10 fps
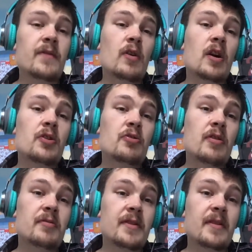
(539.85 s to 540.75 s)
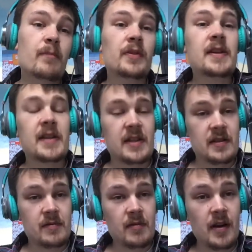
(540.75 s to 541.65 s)
If you are new around here, then please hit the
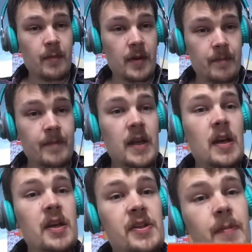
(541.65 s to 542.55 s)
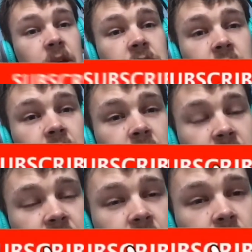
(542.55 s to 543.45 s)
subscribe button. Smash the like on
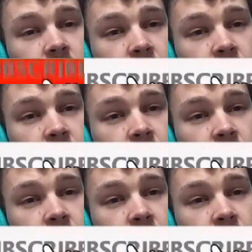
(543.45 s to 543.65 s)
this video as